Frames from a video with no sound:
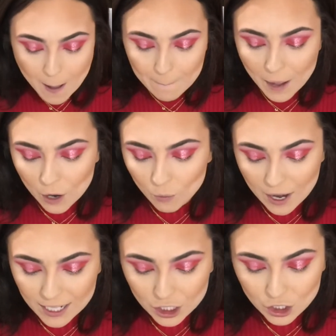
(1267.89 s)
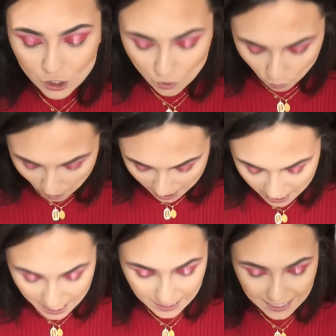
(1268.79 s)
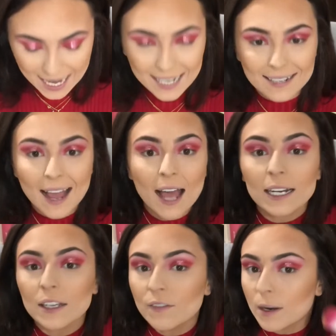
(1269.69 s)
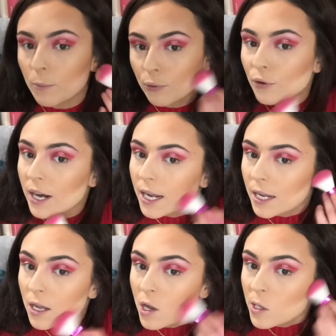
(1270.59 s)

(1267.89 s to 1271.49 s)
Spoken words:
but when it's too white, it's like not even pretty.